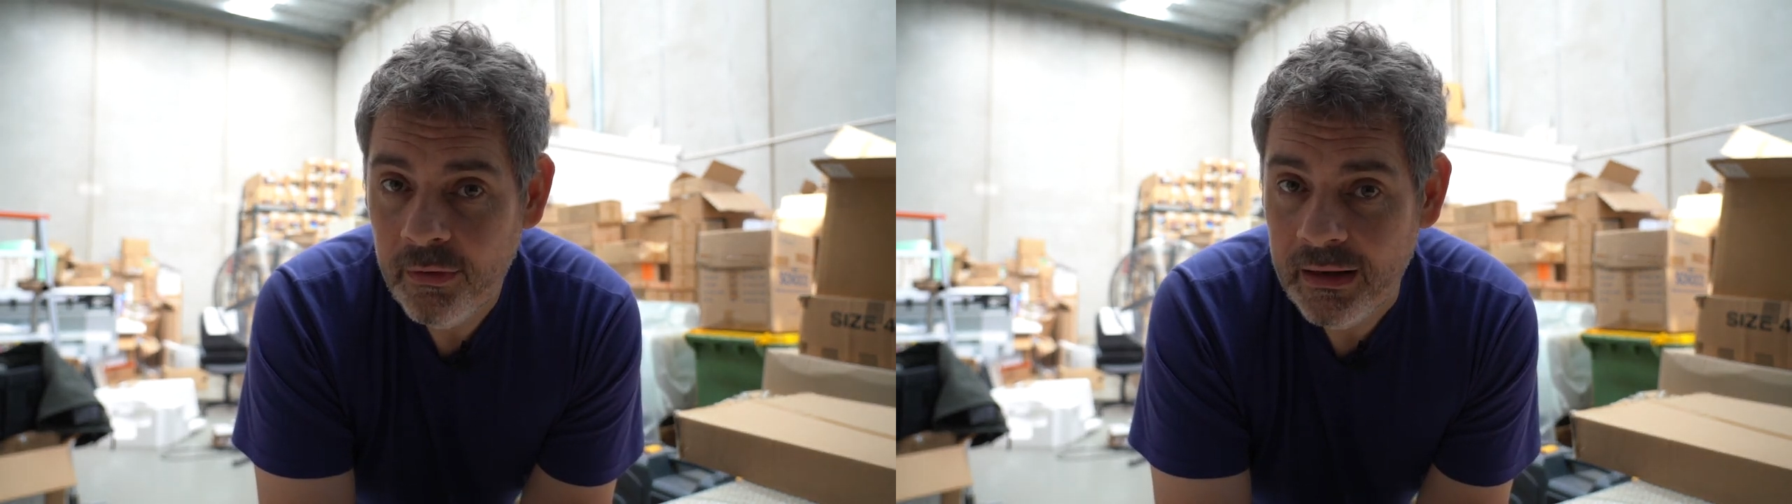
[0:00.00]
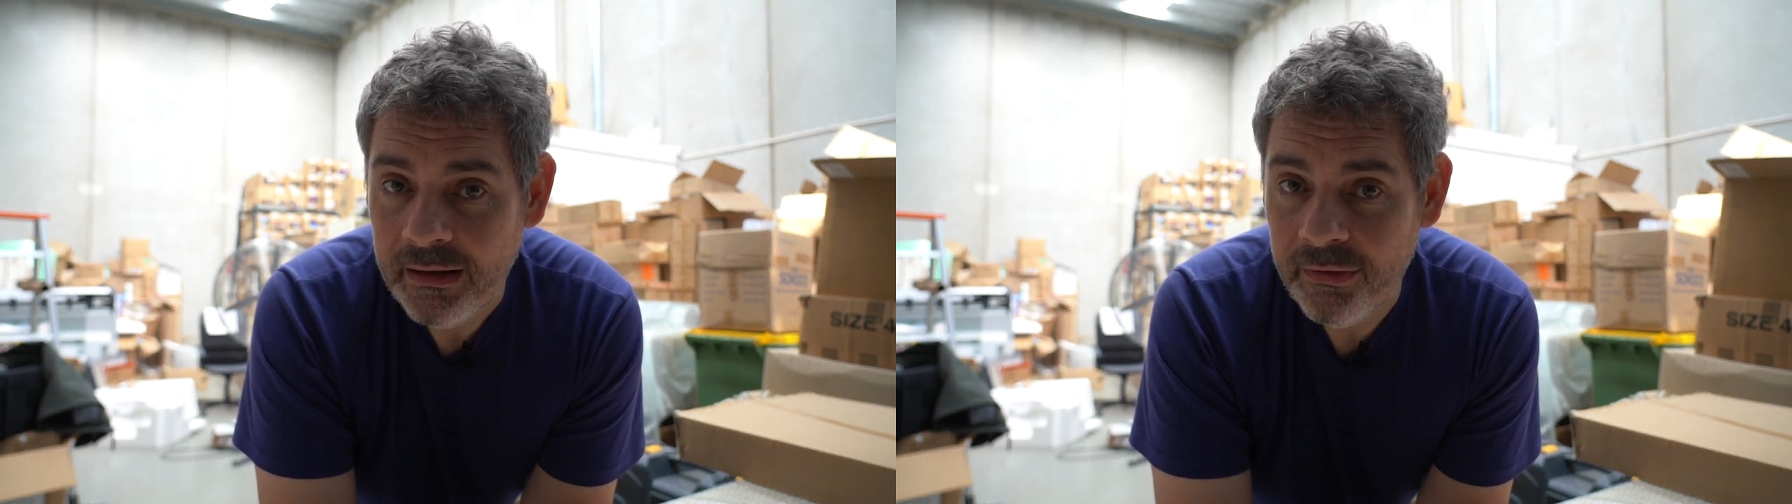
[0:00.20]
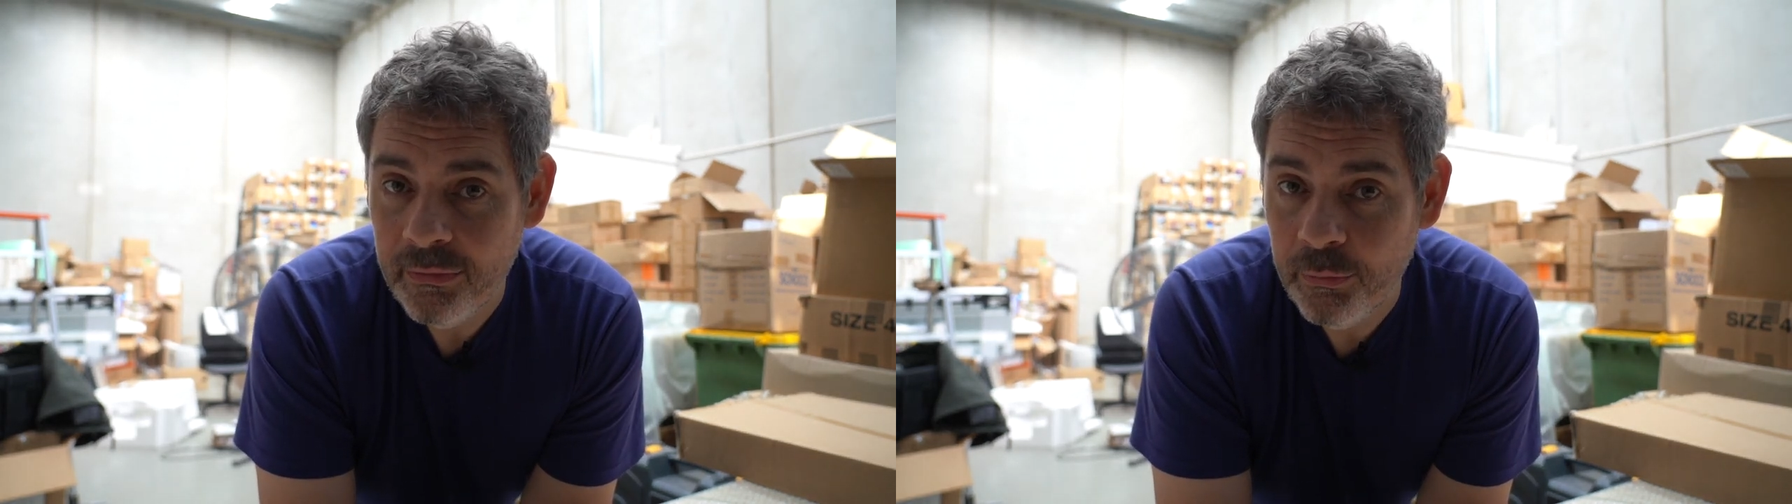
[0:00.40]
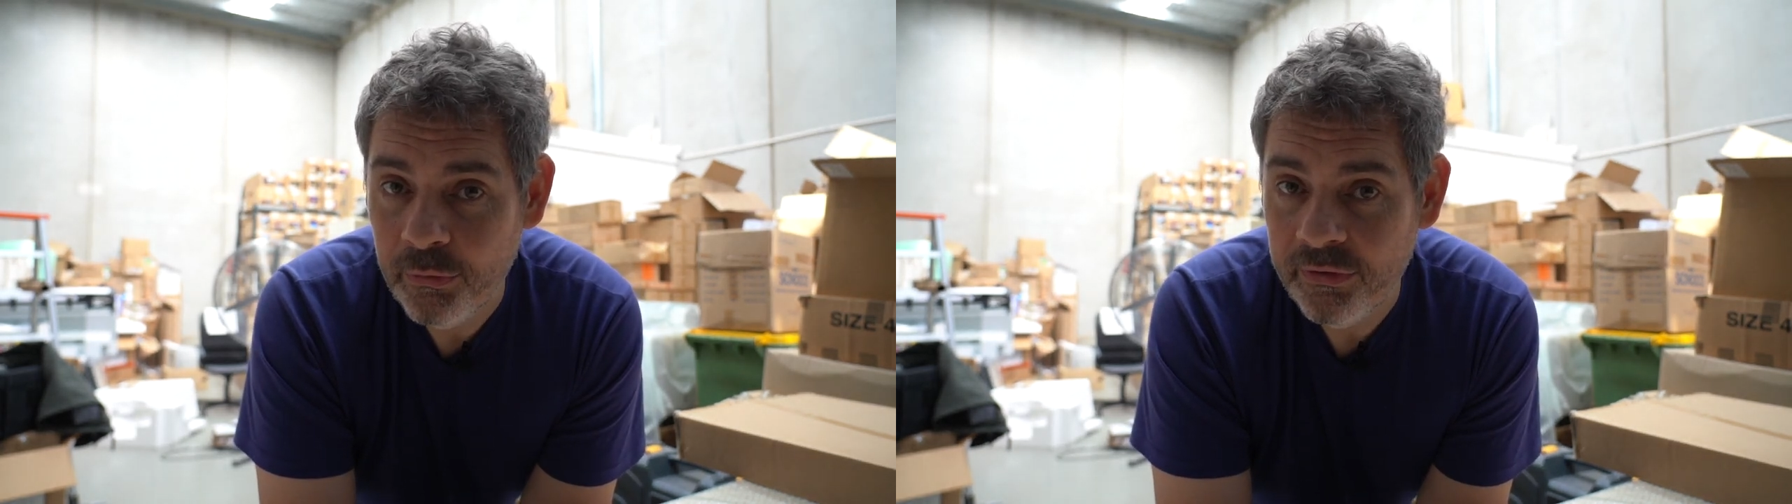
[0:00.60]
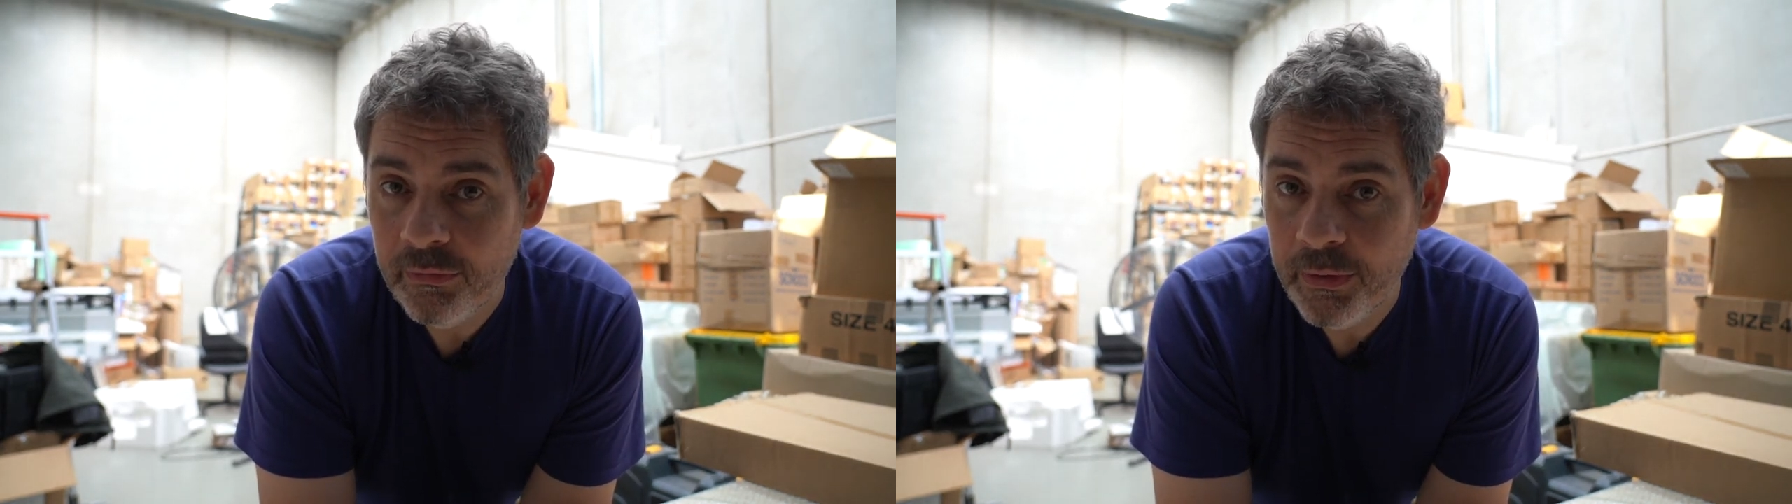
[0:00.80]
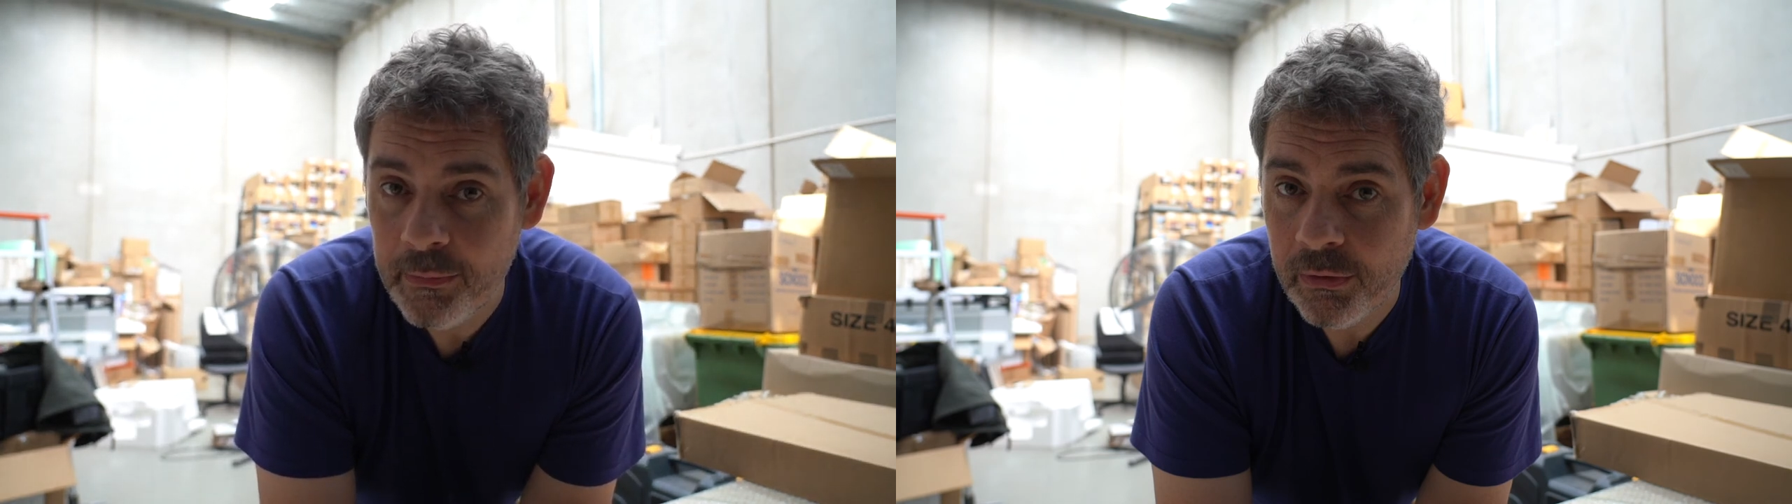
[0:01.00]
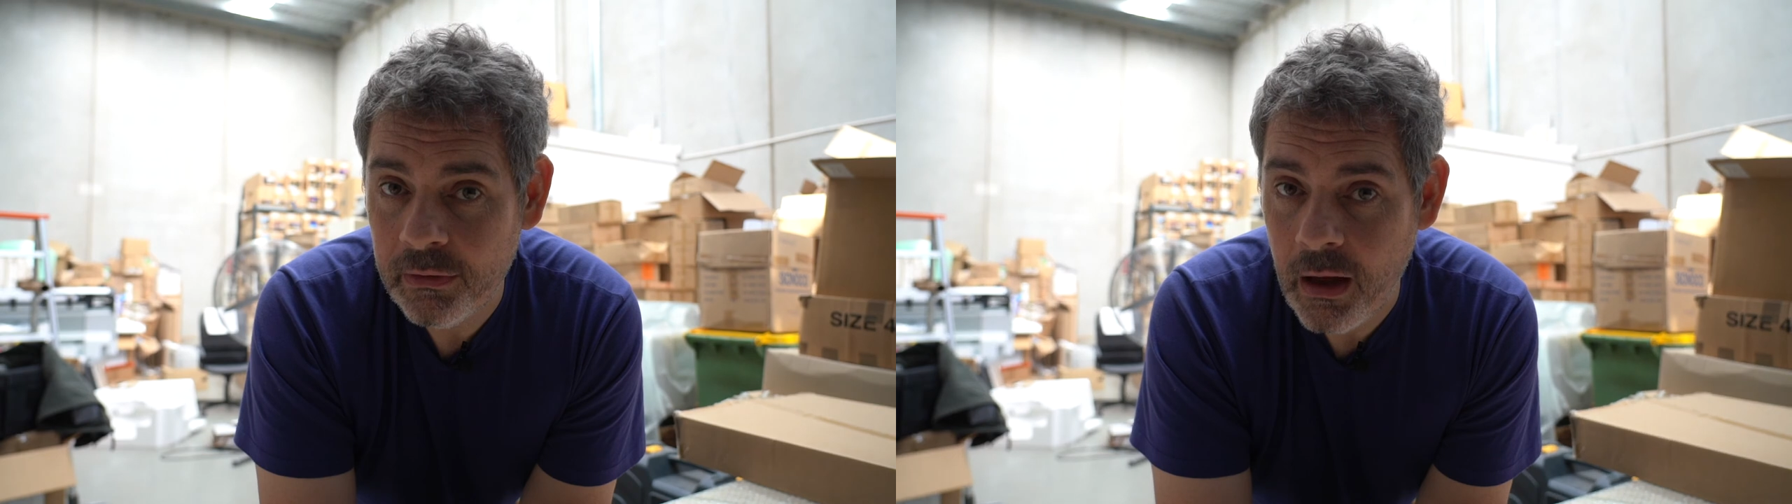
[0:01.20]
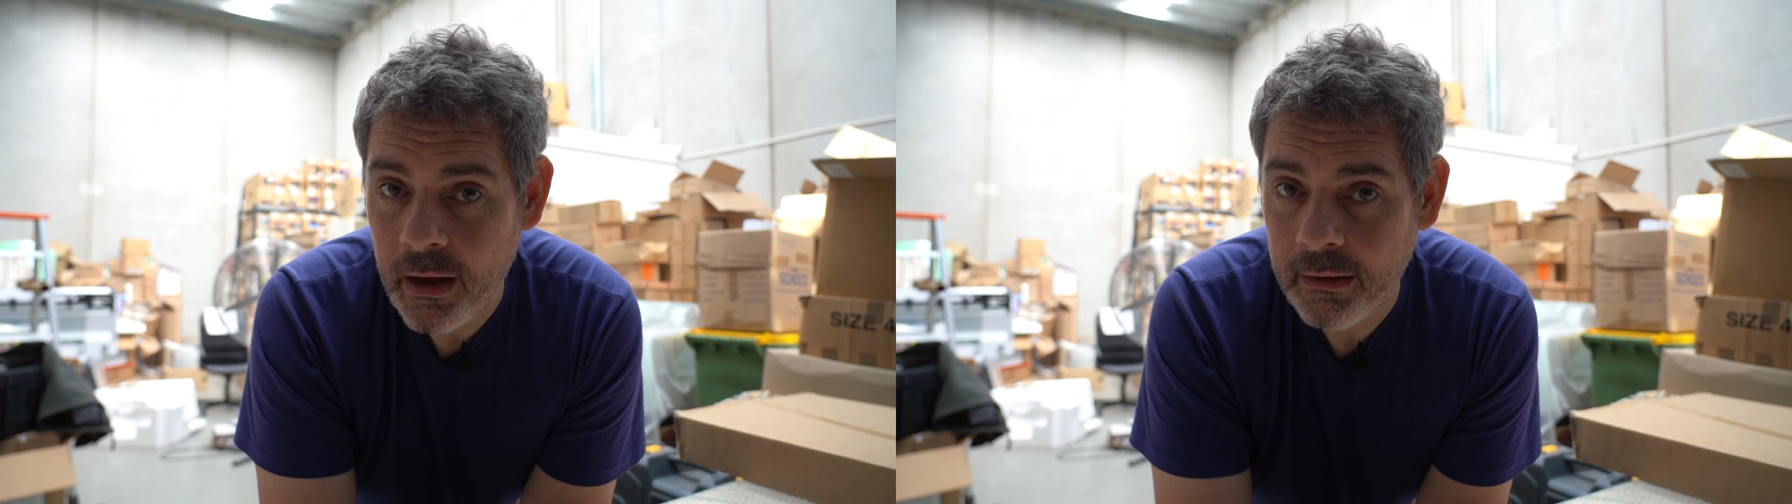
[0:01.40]
into the books that people
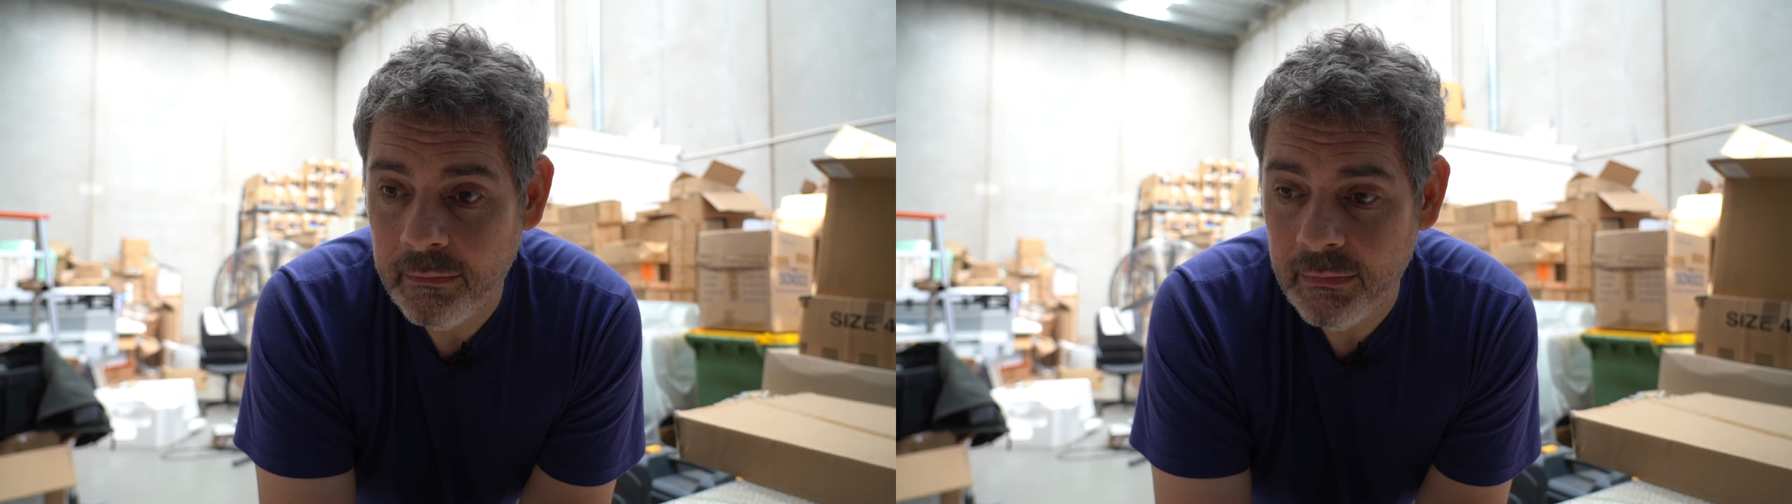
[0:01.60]
like.